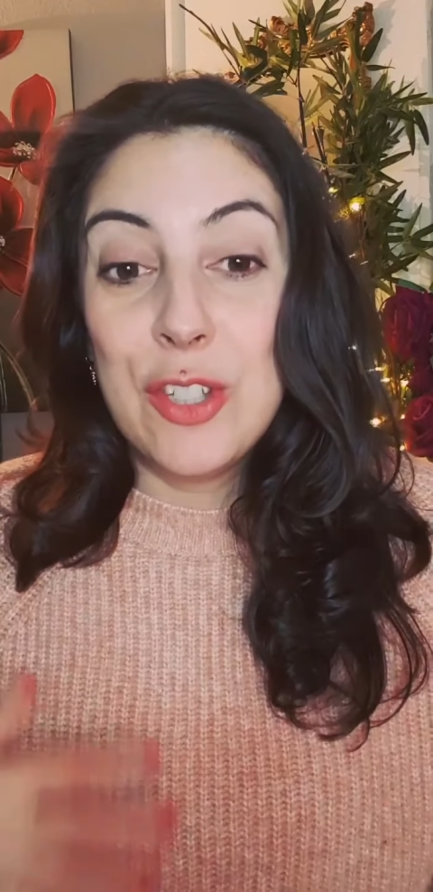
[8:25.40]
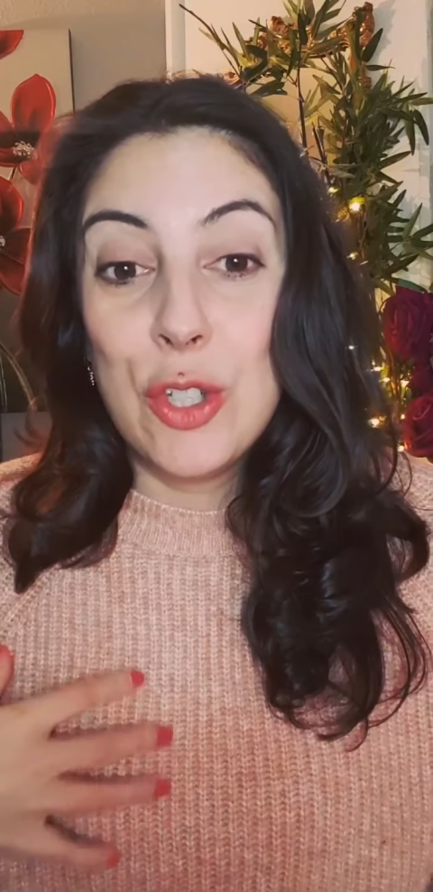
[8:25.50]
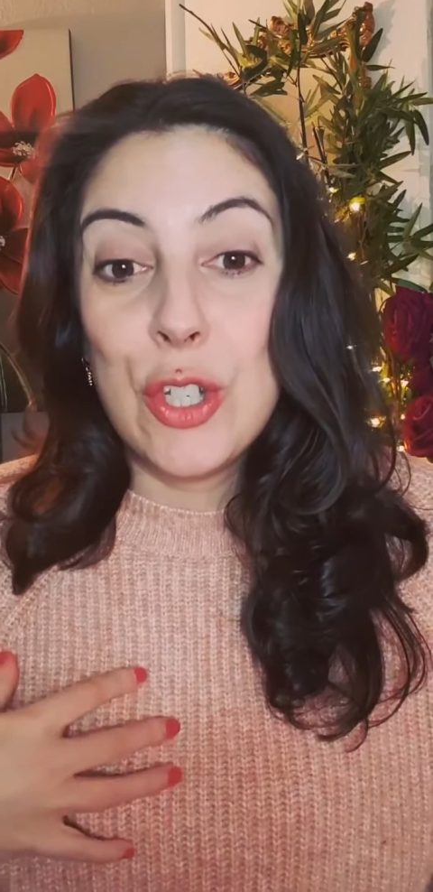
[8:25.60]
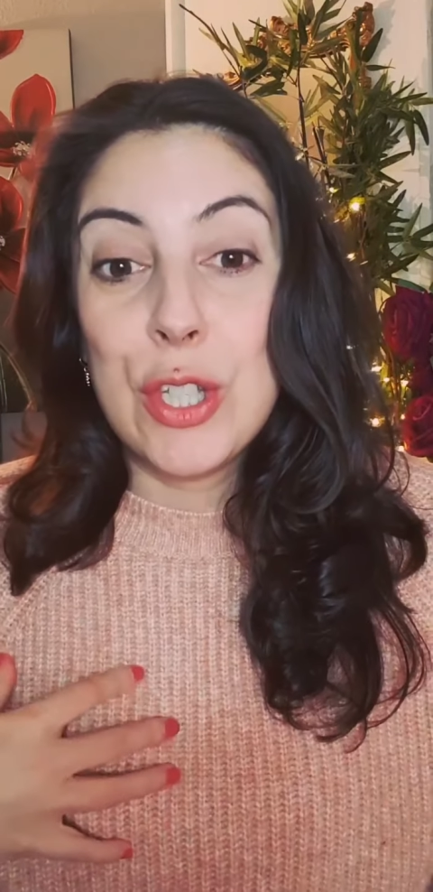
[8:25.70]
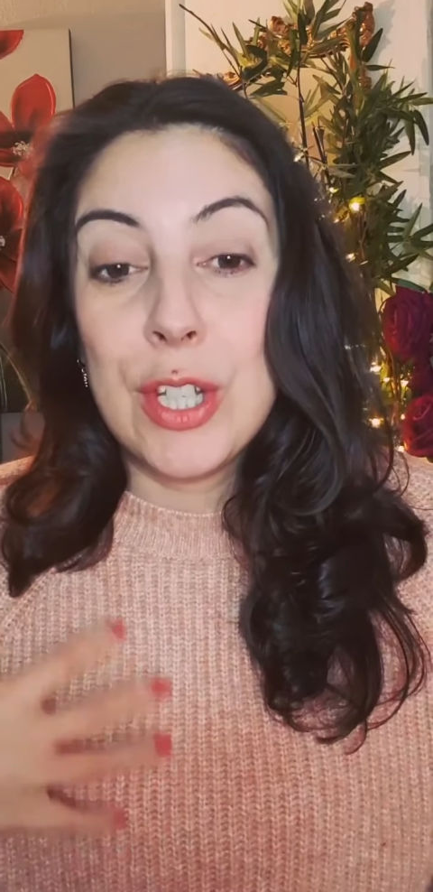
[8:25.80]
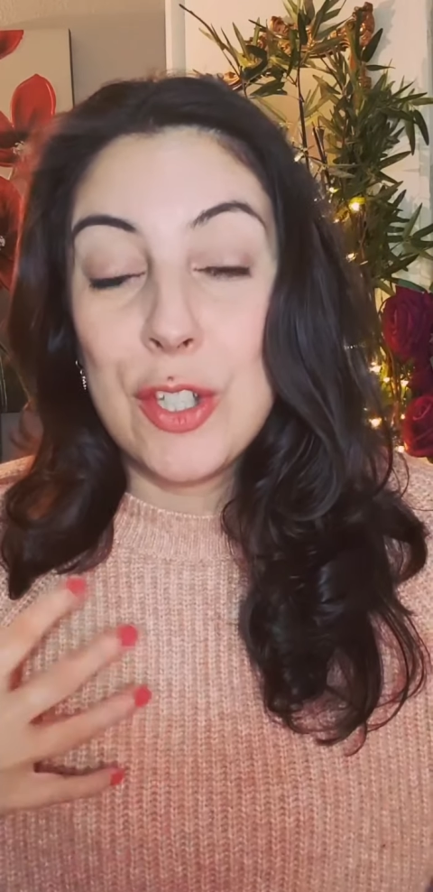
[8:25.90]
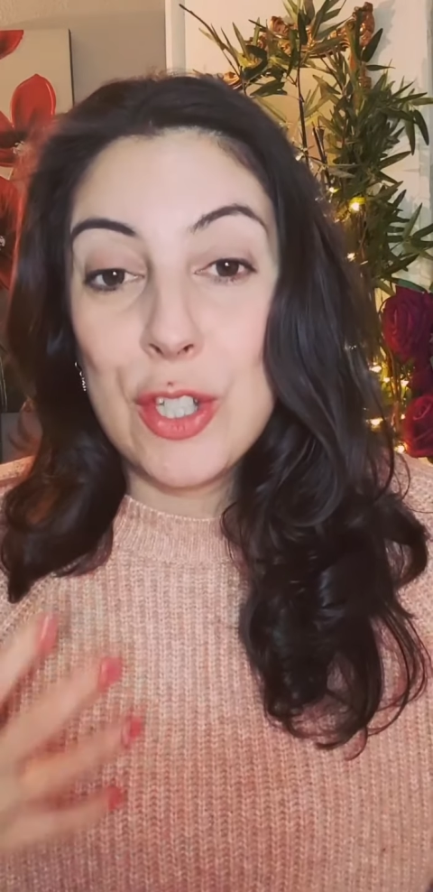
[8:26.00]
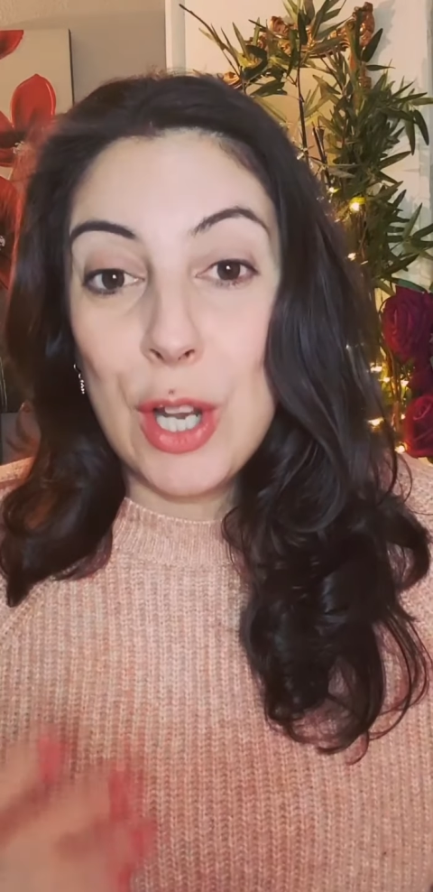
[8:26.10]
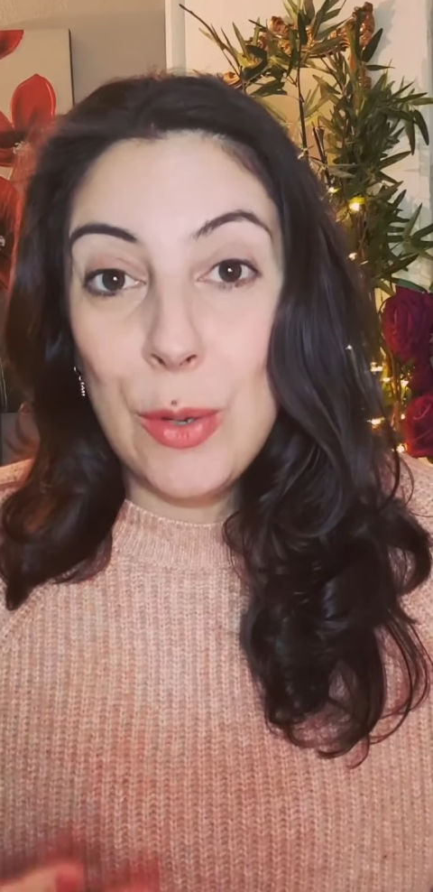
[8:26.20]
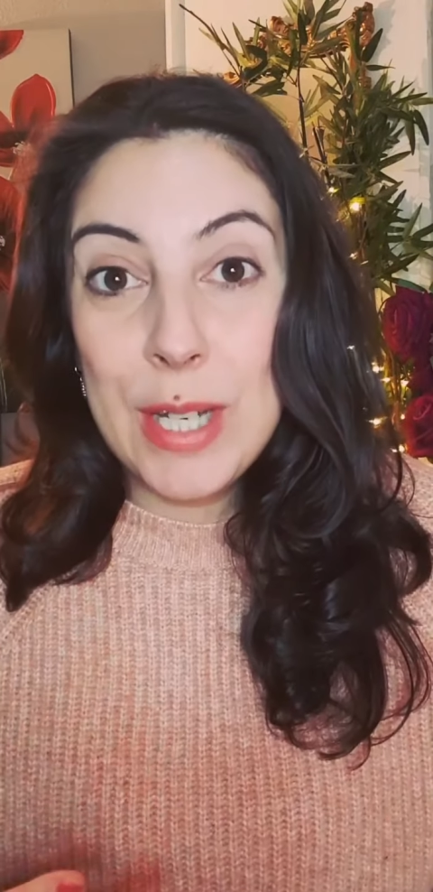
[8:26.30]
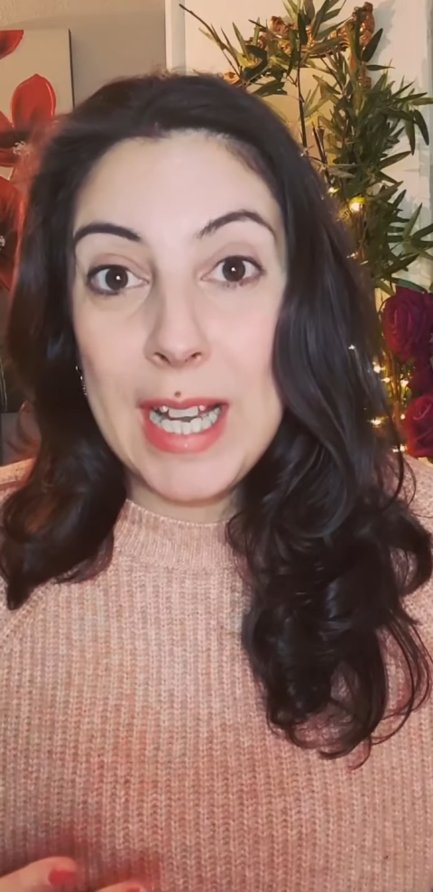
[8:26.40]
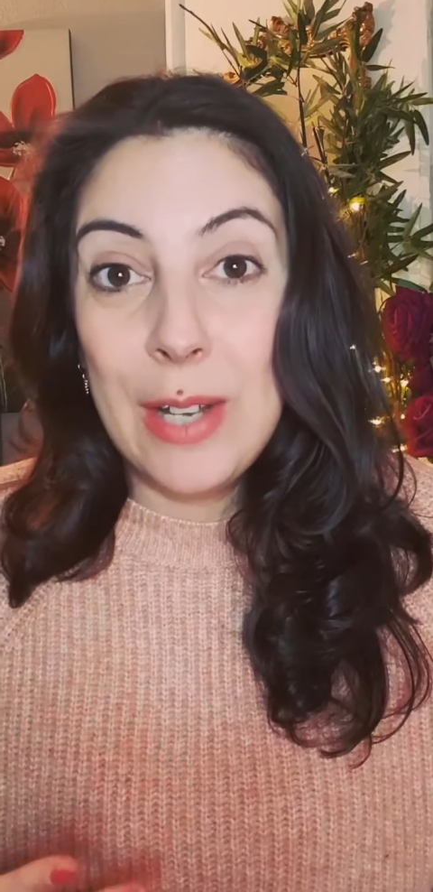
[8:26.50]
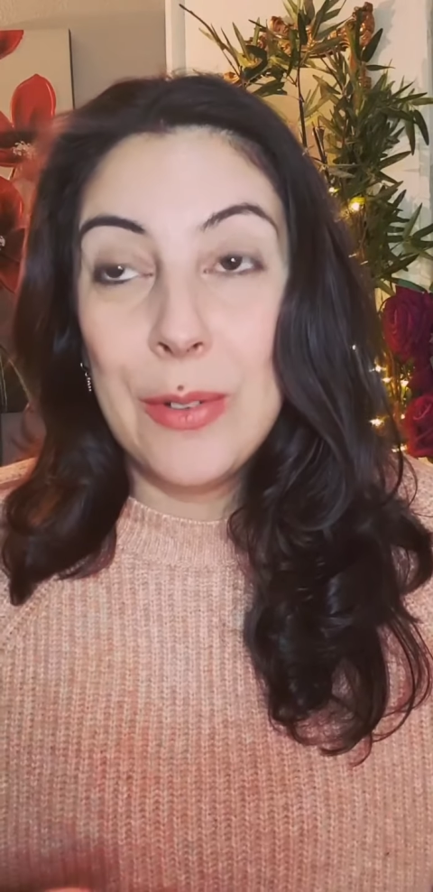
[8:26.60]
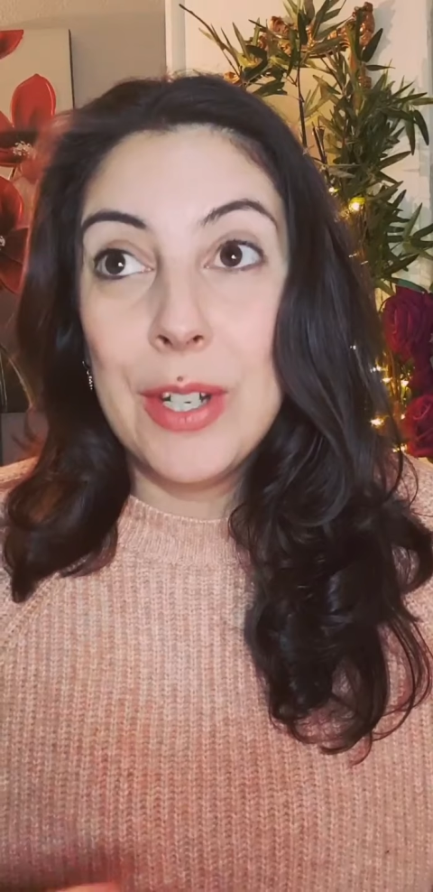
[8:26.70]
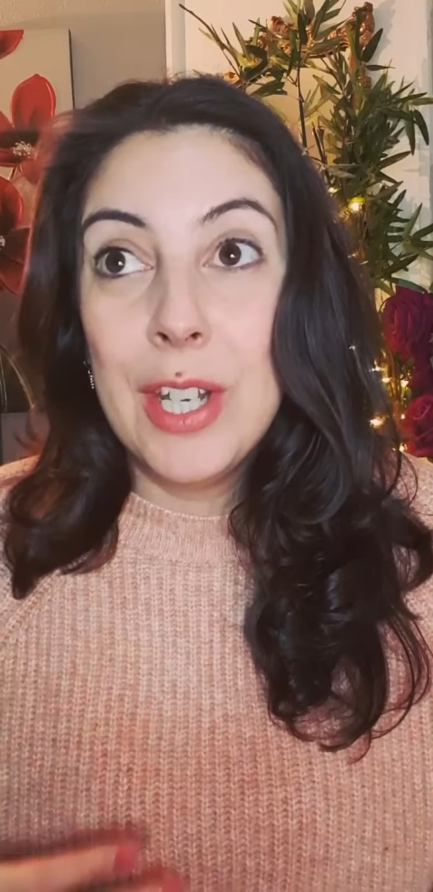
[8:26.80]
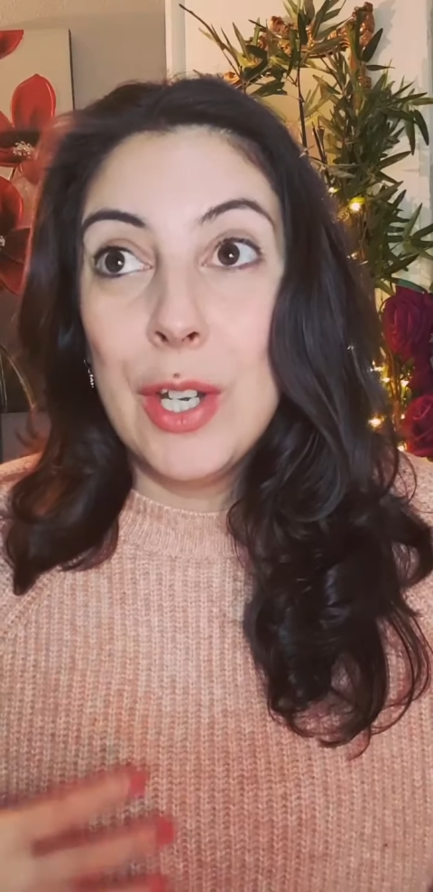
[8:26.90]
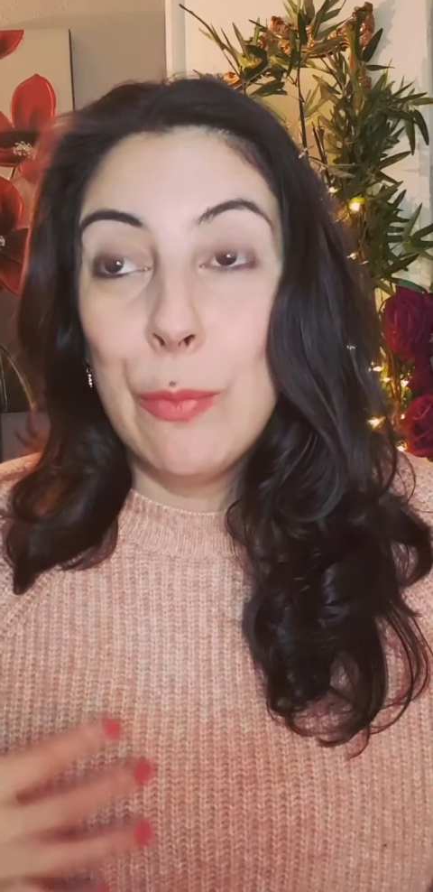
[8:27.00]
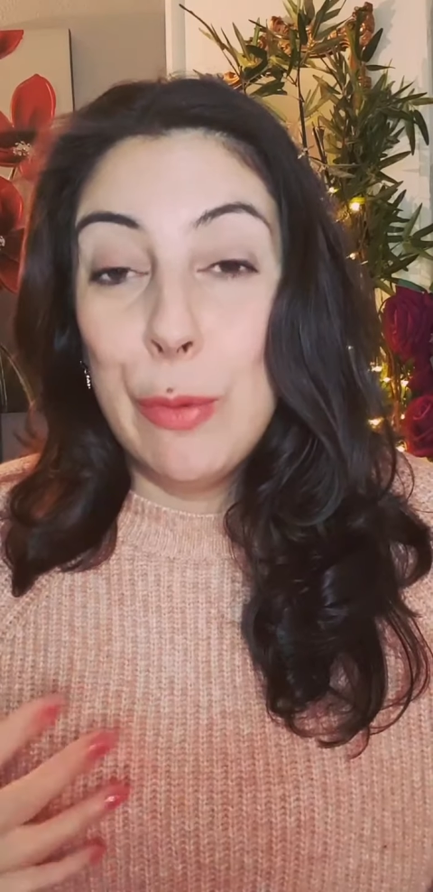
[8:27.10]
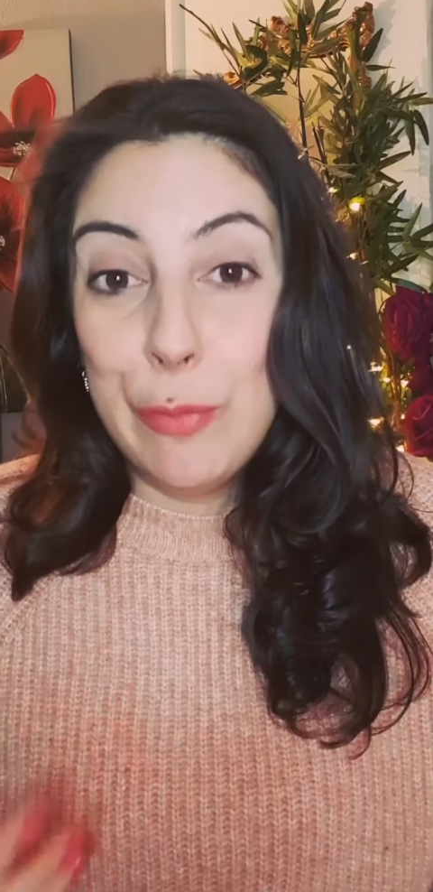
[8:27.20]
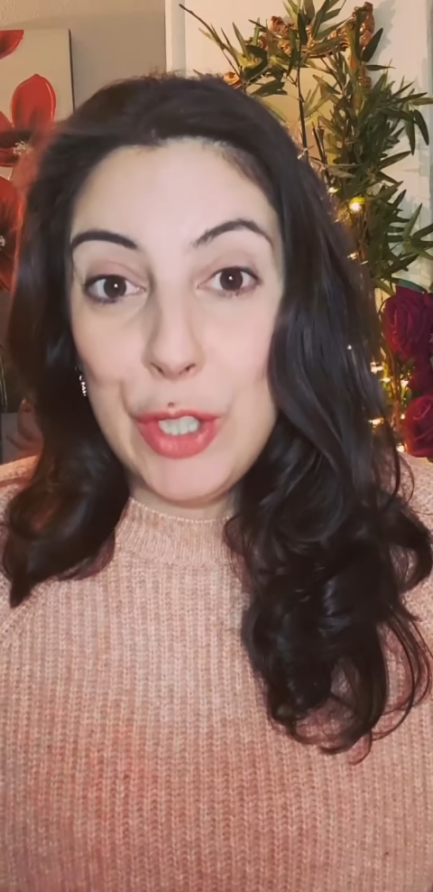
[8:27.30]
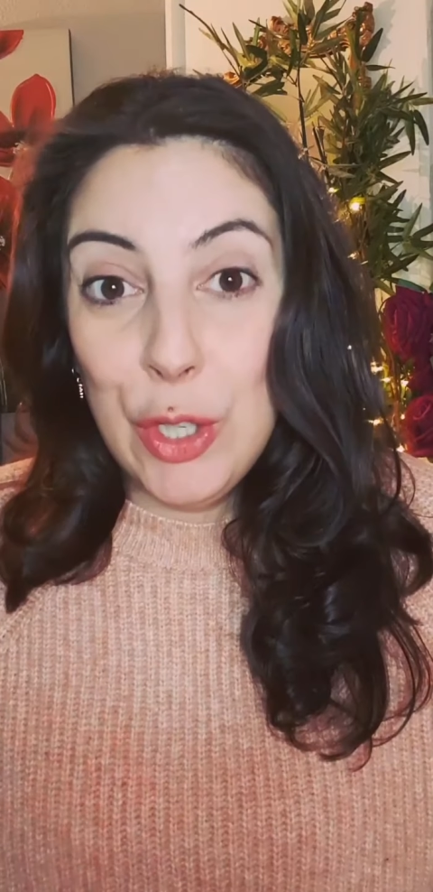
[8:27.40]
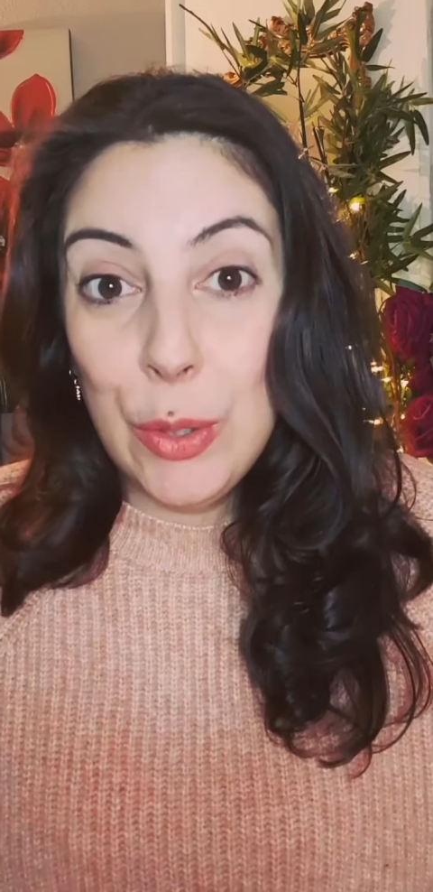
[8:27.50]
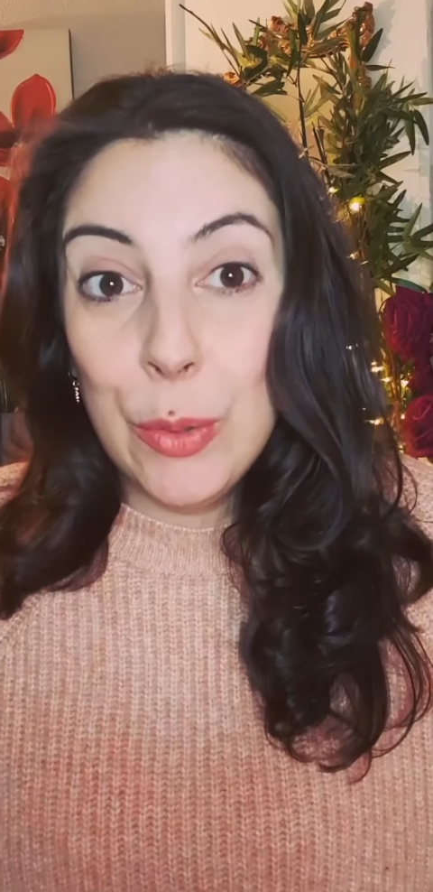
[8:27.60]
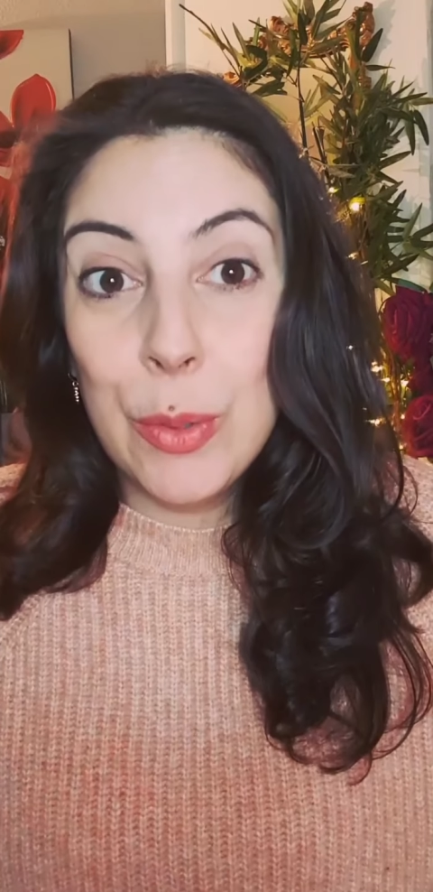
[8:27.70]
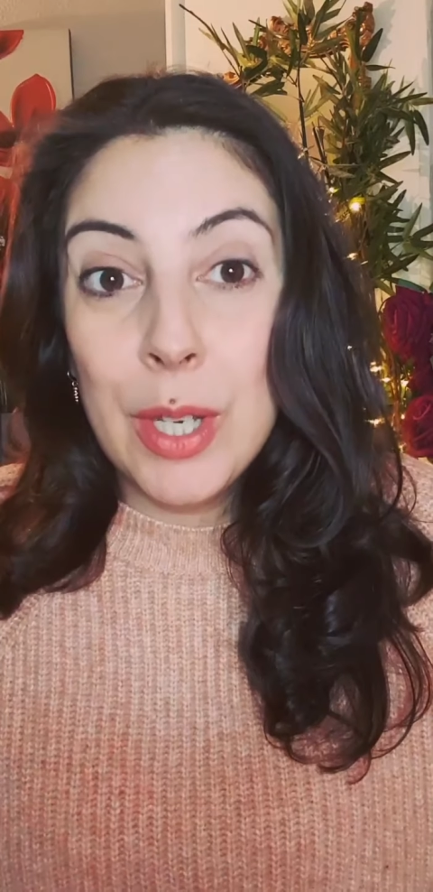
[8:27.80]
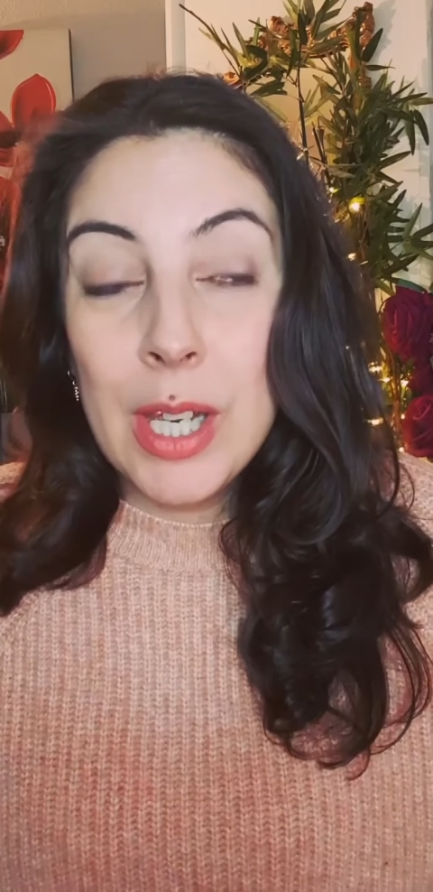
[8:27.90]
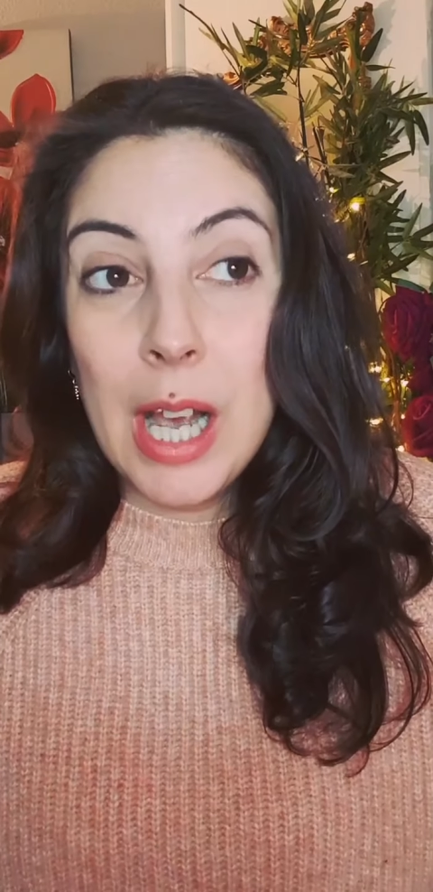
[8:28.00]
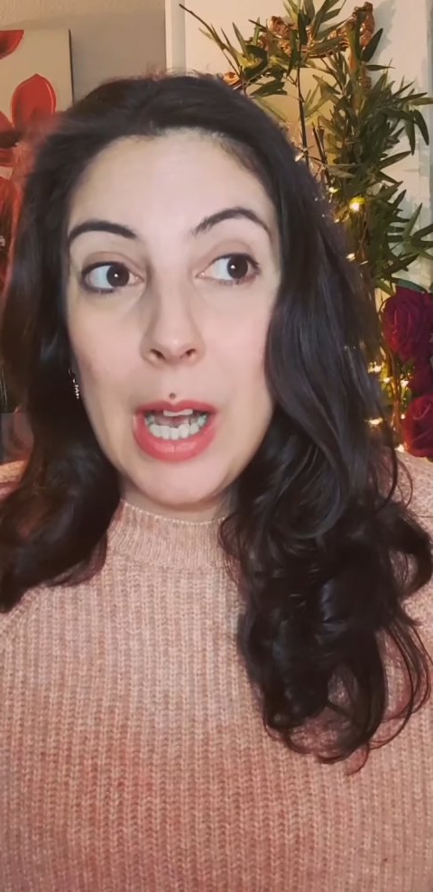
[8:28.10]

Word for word: to just slow down, review,